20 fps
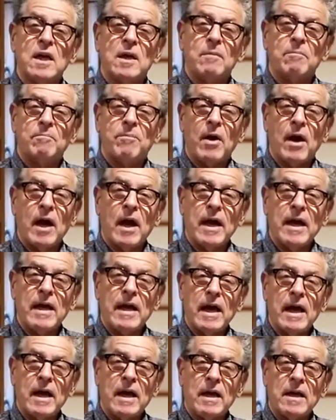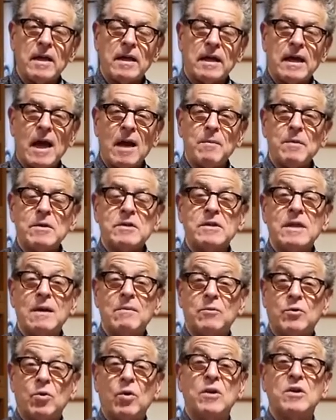by a chemist
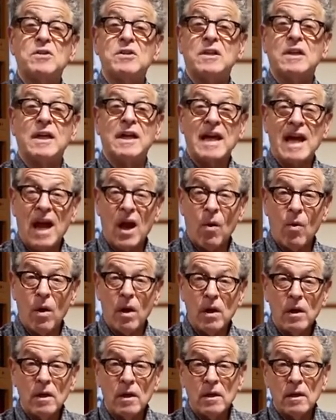named Toshigikawa,